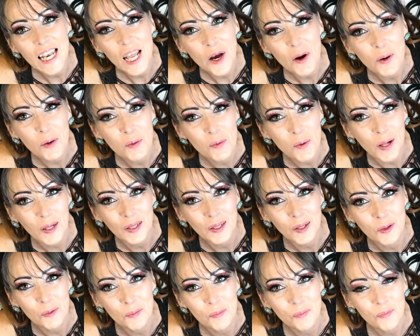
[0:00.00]
Hello and
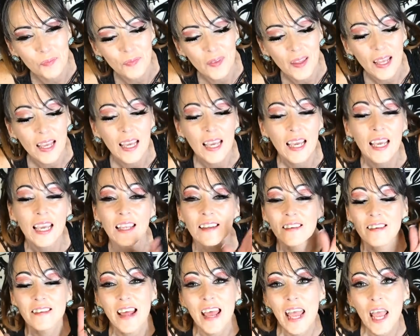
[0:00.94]
welcome.
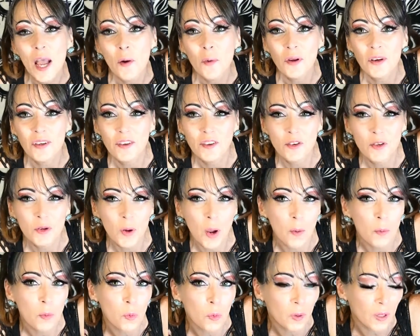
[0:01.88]
Today I wanted to do a
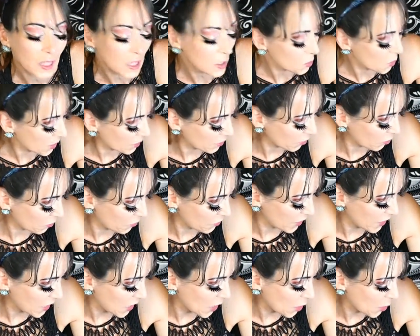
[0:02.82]
really quick little
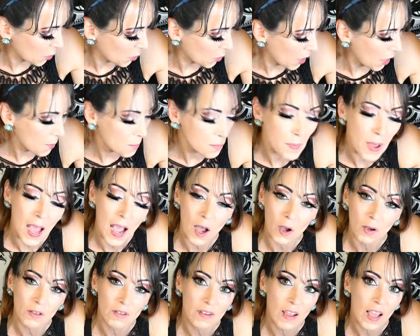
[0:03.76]
video
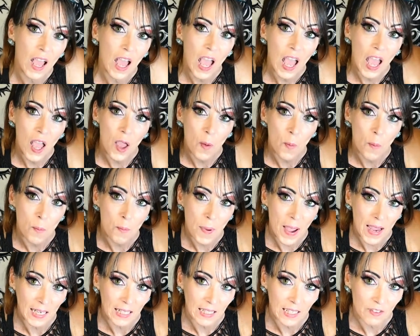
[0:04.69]
about
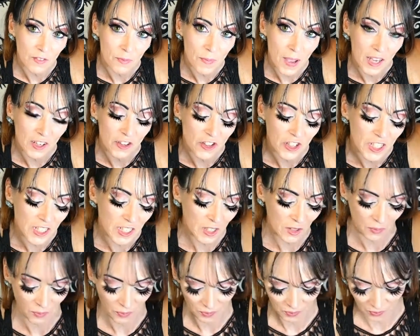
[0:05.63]
bay leaf magic.
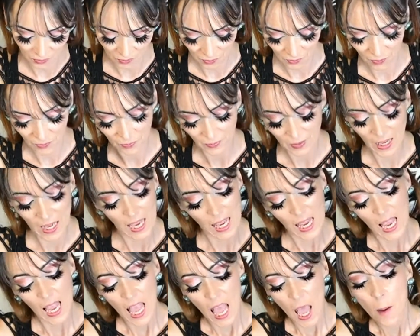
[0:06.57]

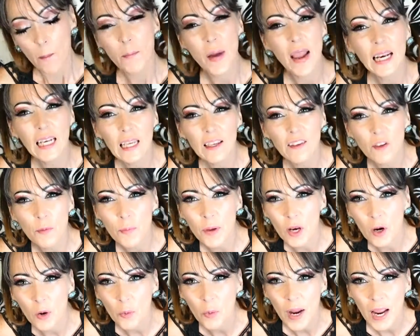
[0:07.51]
Bay leaves have been
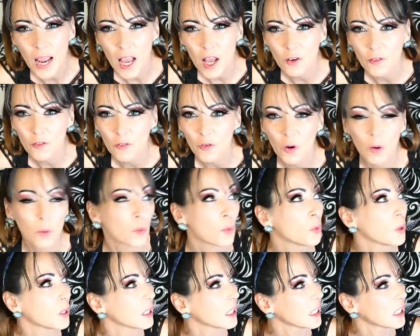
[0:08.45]
around for a
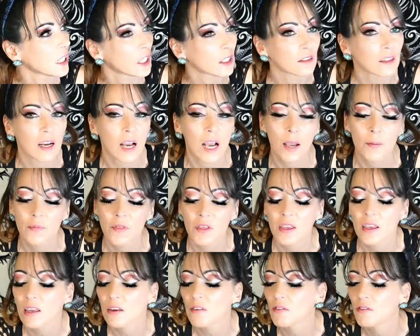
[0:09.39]
really long time,
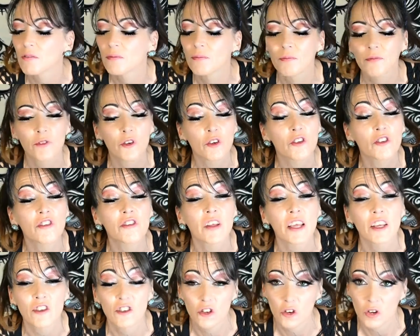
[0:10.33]
for
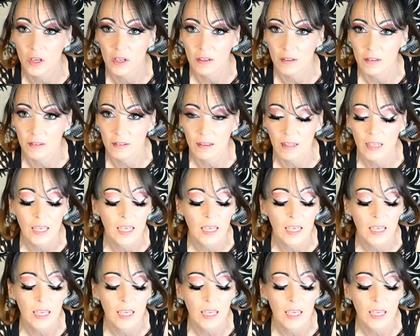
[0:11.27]
centuries.